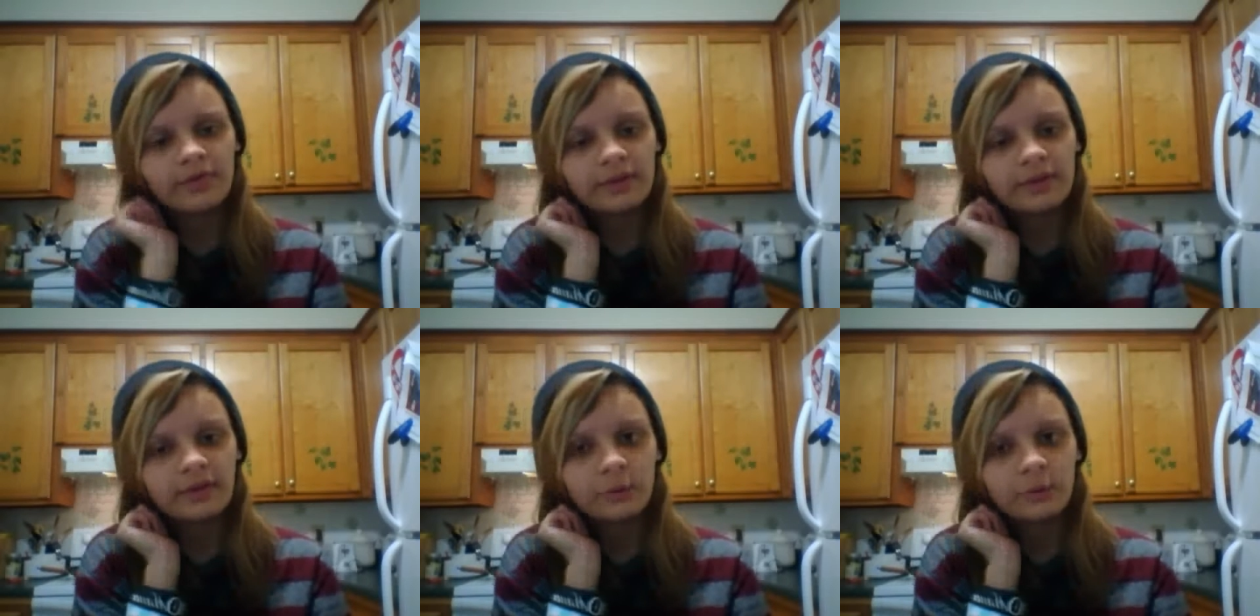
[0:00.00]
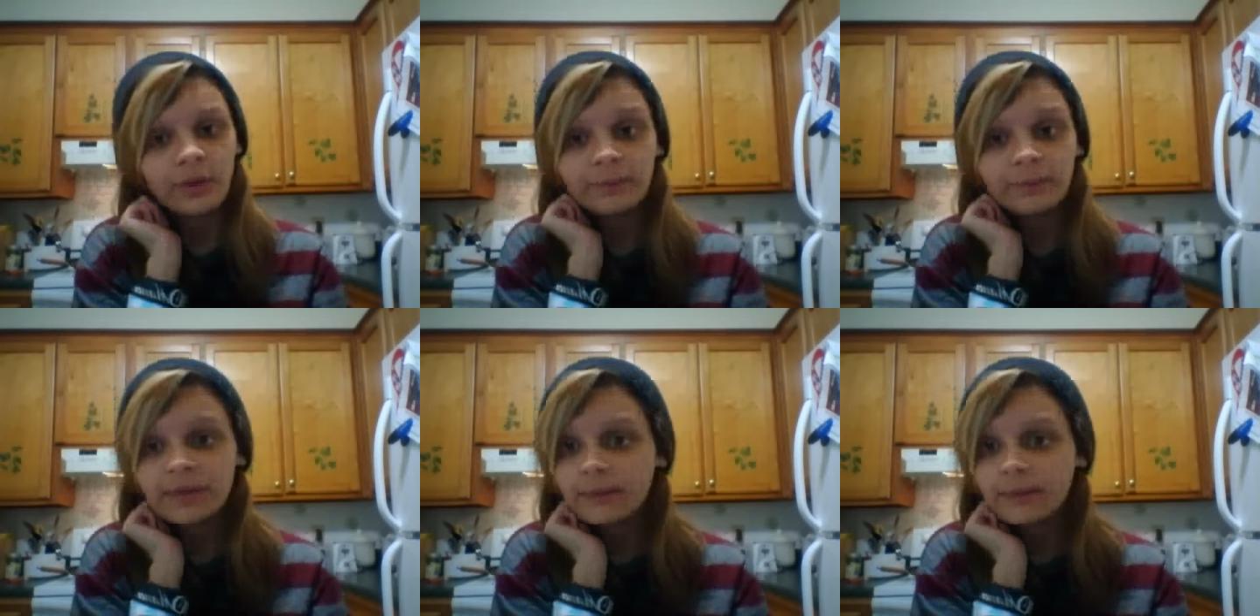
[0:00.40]
the
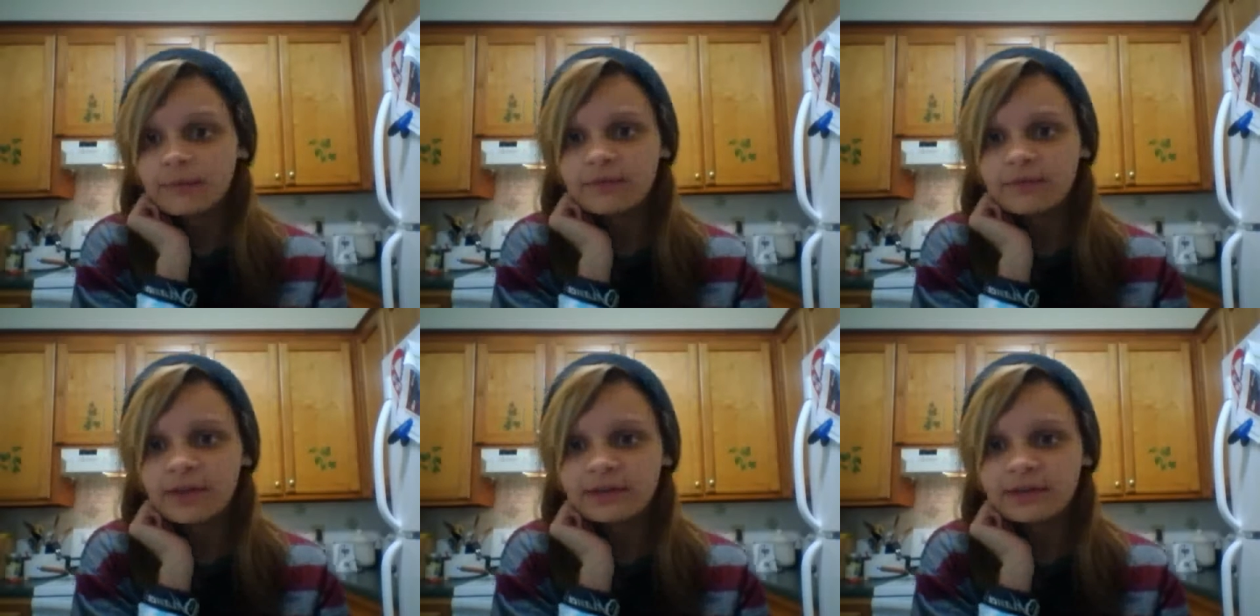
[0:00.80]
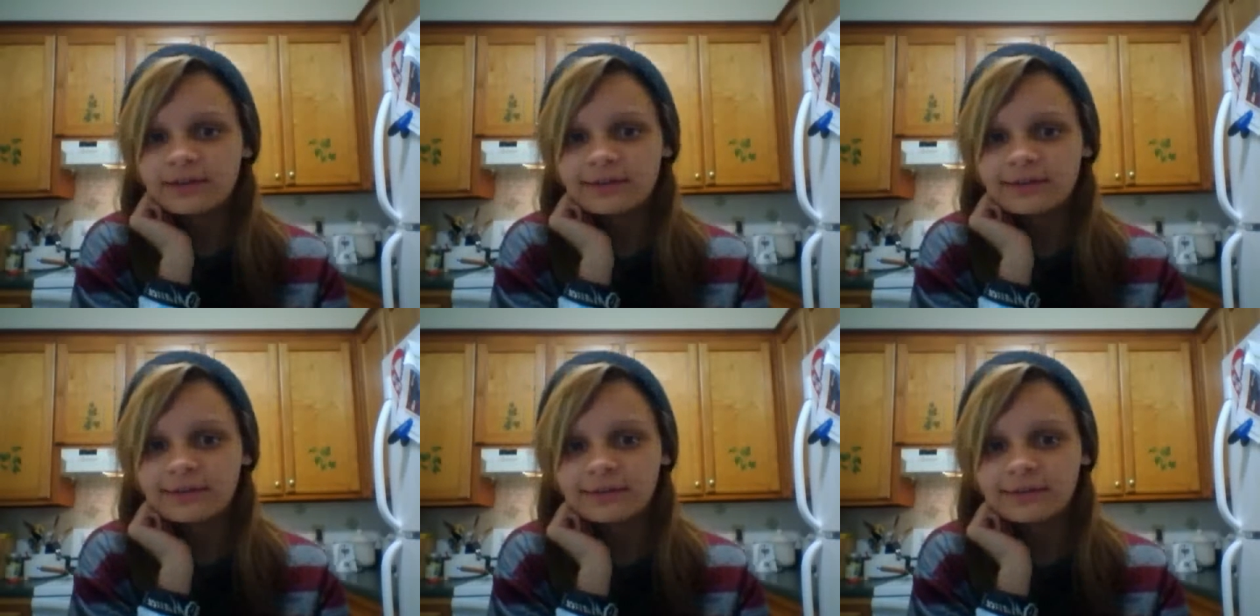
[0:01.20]
webcam
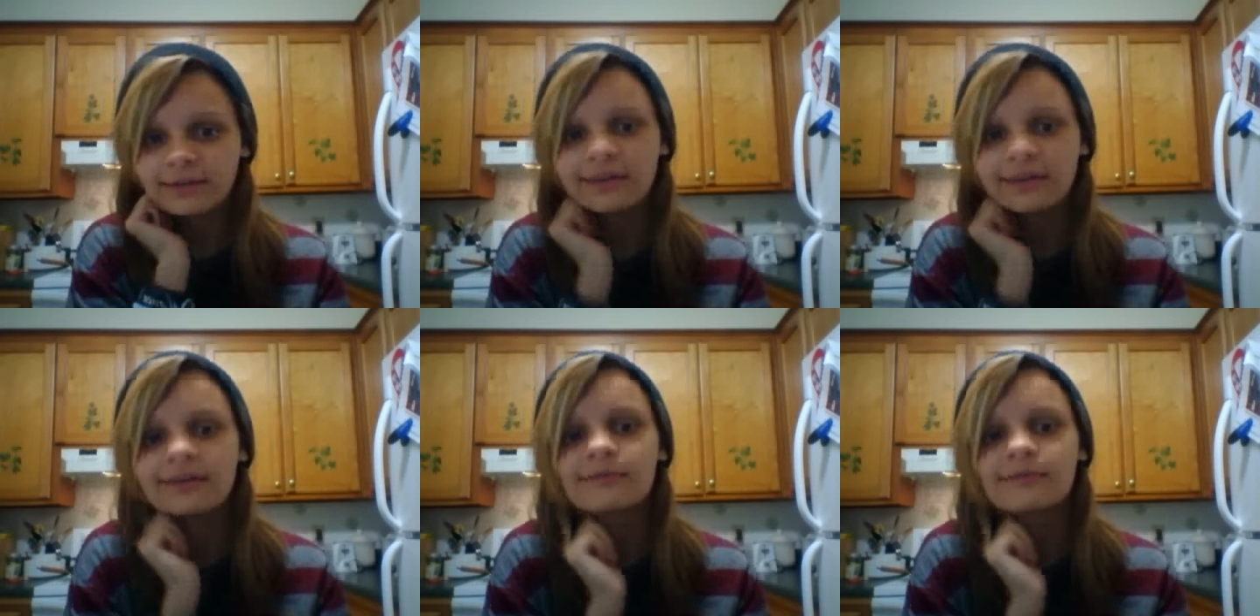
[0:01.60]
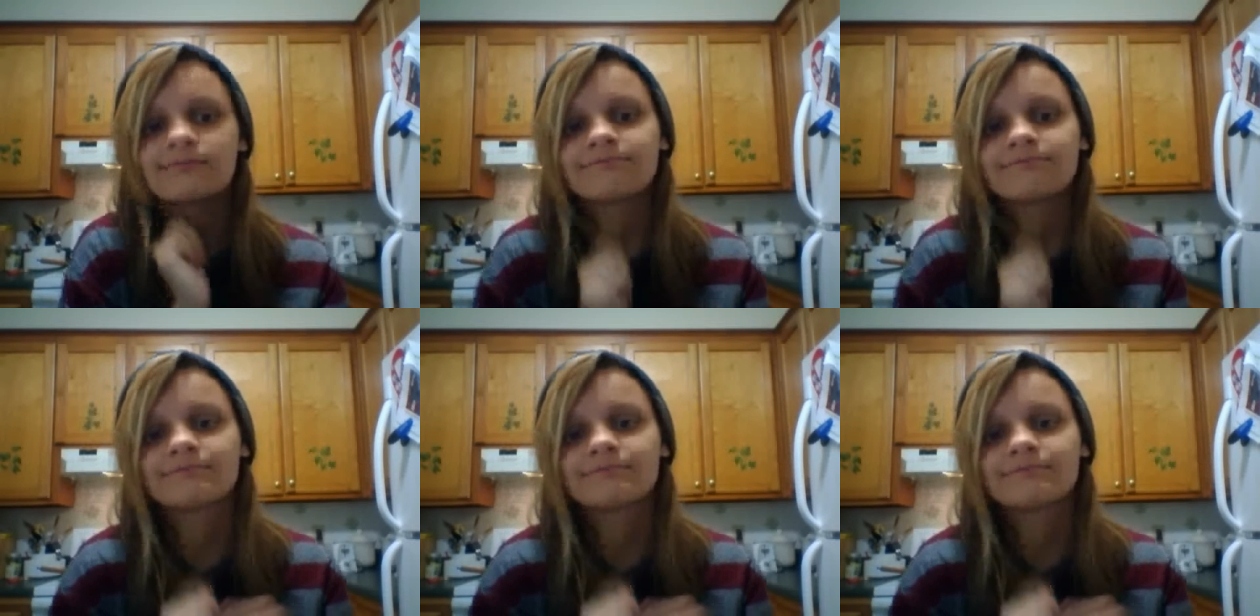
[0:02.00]
effects, like,